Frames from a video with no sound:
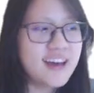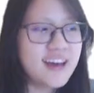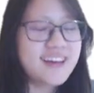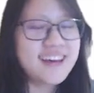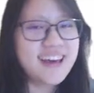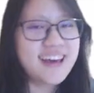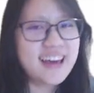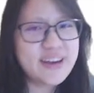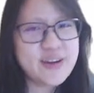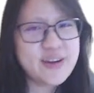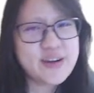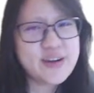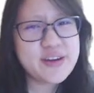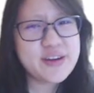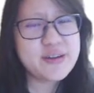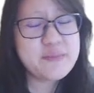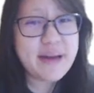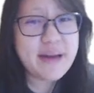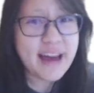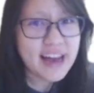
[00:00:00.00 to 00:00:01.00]
Can you
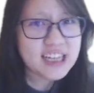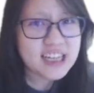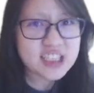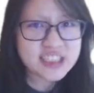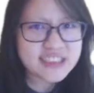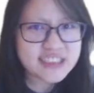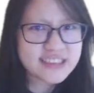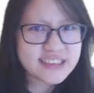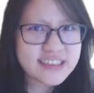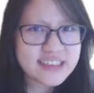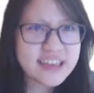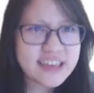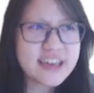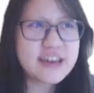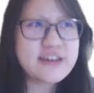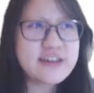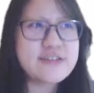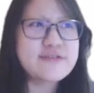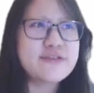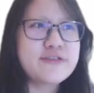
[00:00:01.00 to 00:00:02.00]
imagine
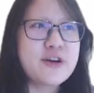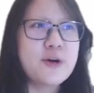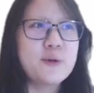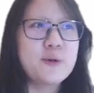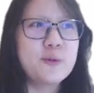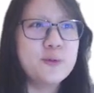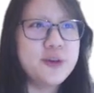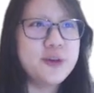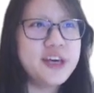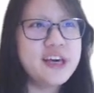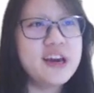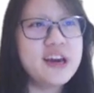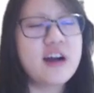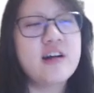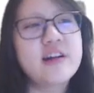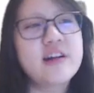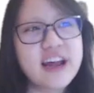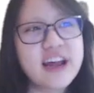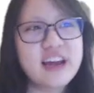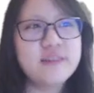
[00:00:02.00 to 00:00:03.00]
if we
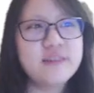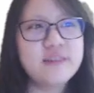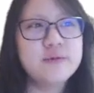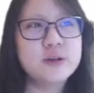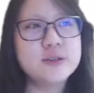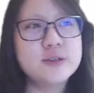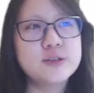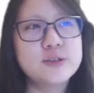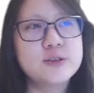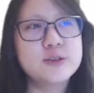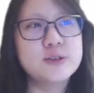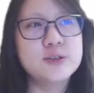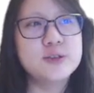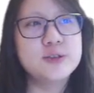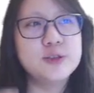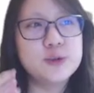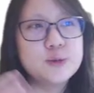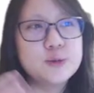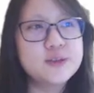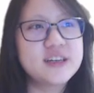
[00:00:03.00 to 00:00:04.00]
are able to
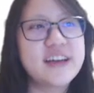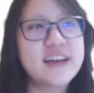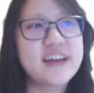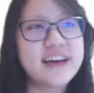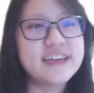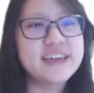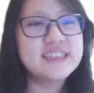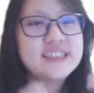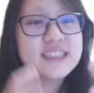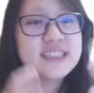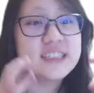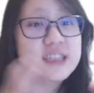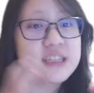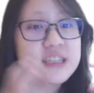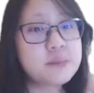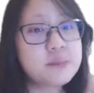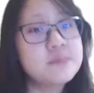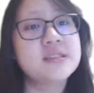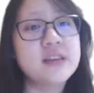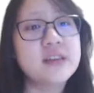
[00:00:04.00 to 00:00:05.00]
utilize
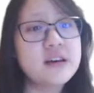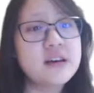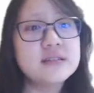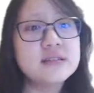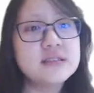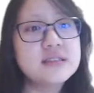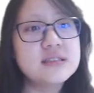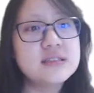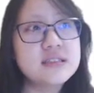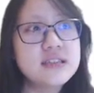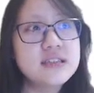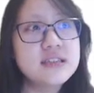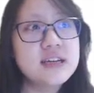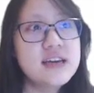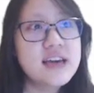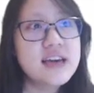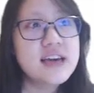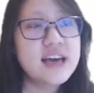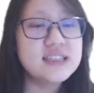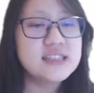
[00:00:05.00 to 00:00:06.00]
stem cells
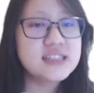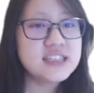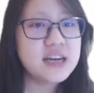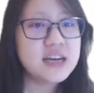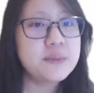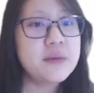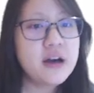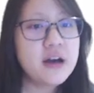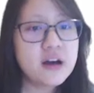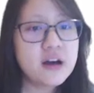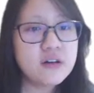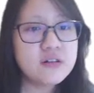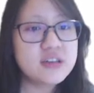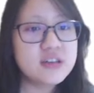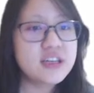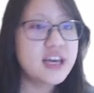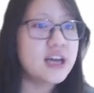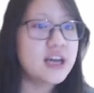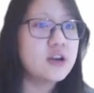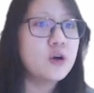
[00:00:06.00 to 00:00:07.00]
and
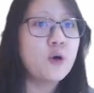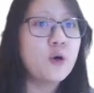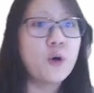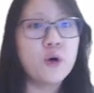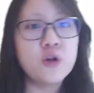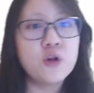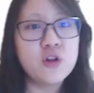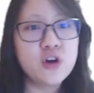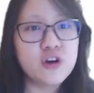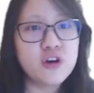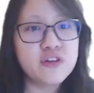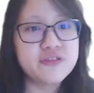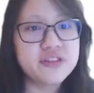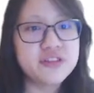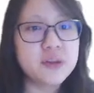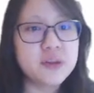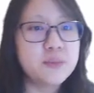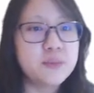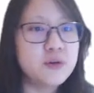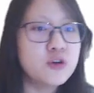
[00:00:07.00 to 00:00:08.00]
somehow get hold of
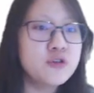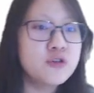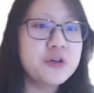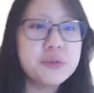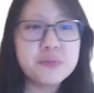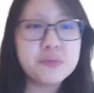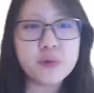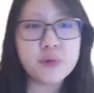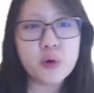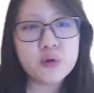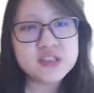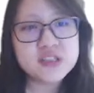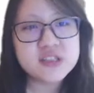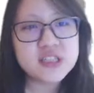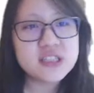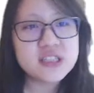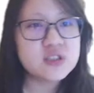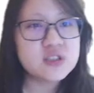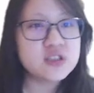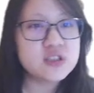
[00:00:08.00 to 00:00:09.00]
the
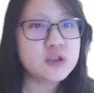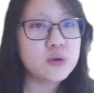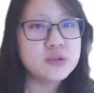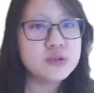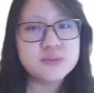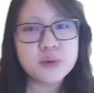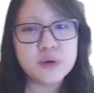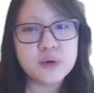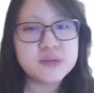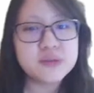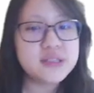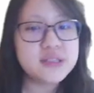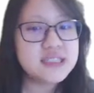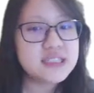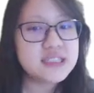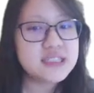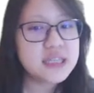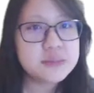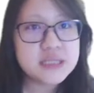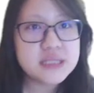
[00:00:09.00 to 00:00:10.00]
pluripotent or totipotent
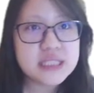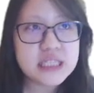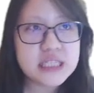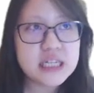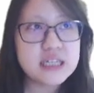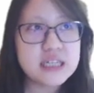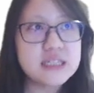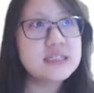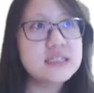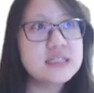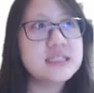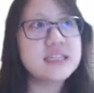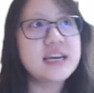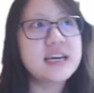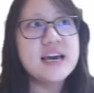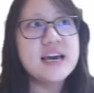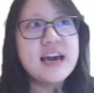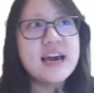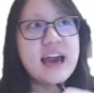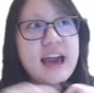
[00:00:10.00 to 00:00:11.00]
stem cells
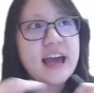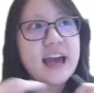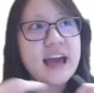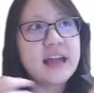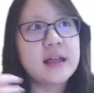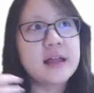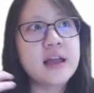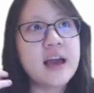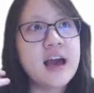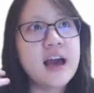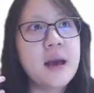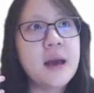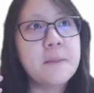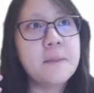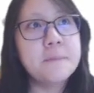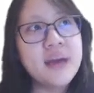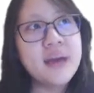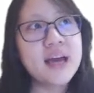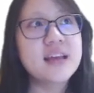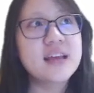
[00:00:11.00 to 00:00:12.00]
and
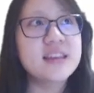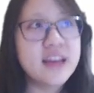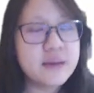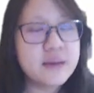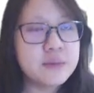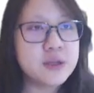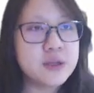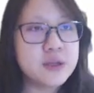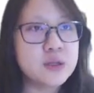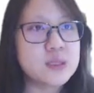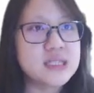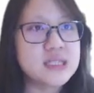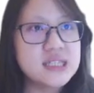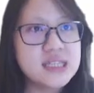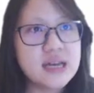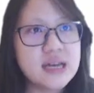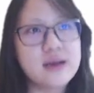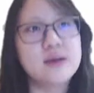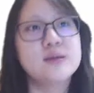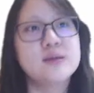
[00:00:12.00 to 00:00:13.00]
make them into
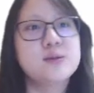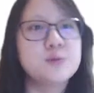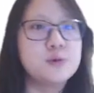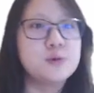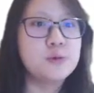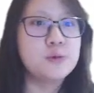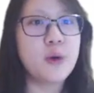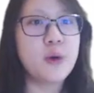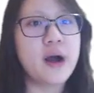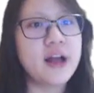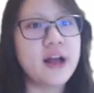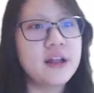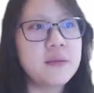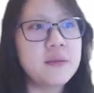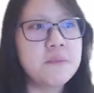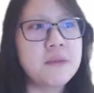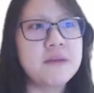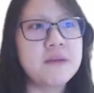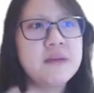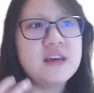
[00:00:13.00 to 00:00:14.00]
cells we want,
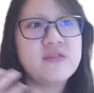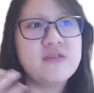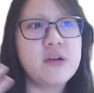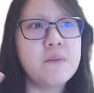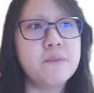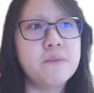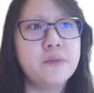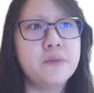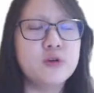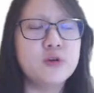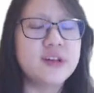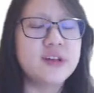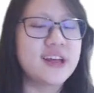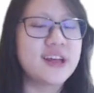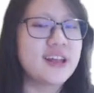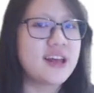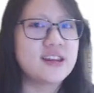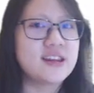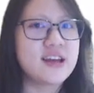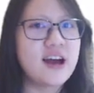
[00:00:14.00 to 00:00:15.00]
maybe even build
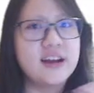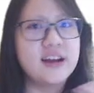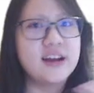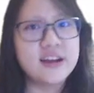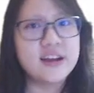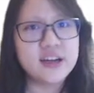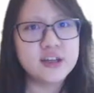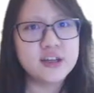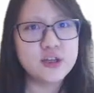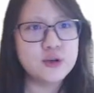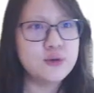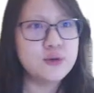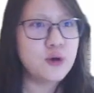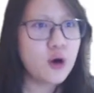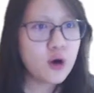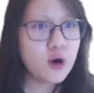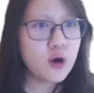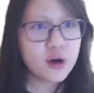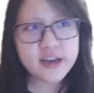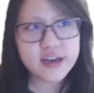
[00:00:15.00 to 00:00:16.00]
an entire new
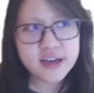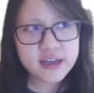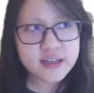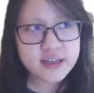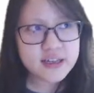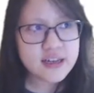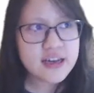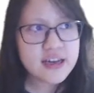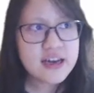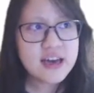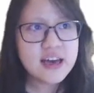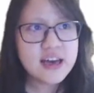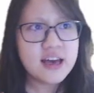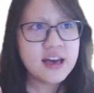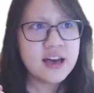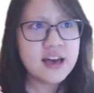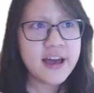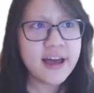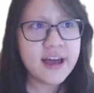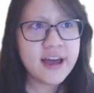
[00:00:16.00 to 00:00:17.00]
organ?
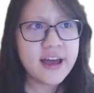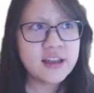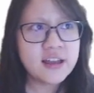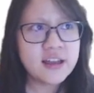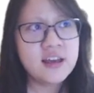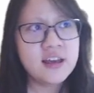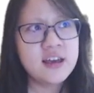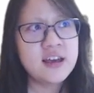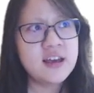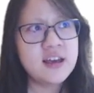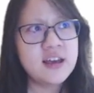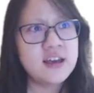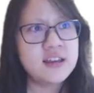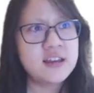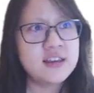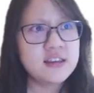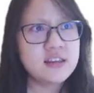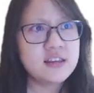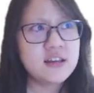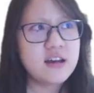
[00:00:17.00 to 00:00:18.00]
And
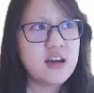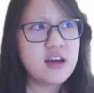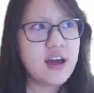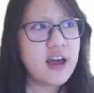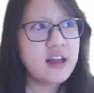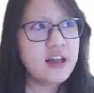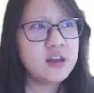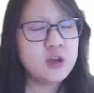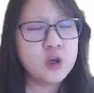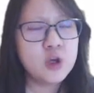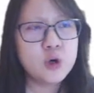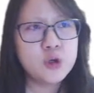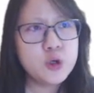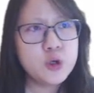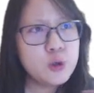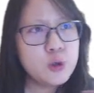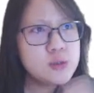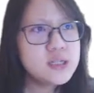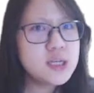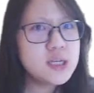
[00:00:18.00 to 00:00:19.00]
and you know
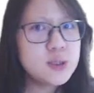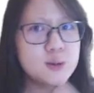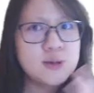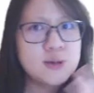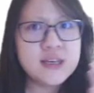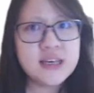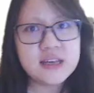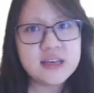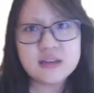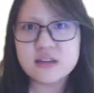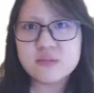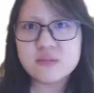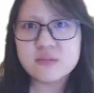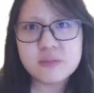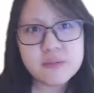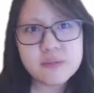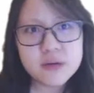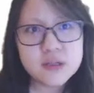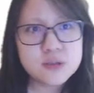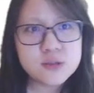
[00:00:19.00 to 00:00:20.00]
use it to heal
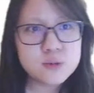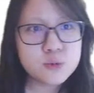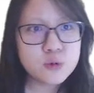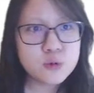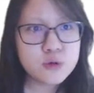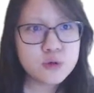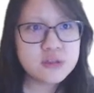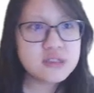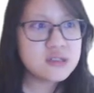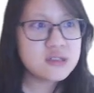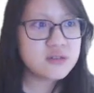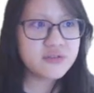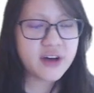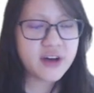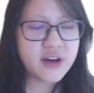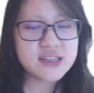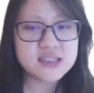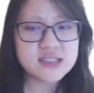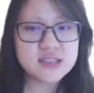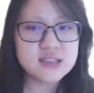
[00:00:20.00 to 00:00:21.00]
people's wounds
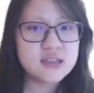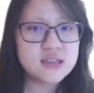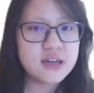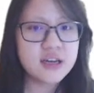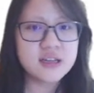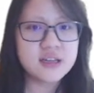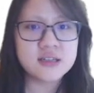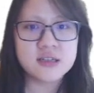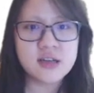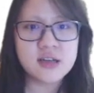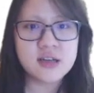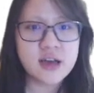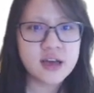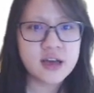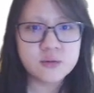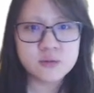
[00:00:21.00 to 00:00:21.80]
faster and and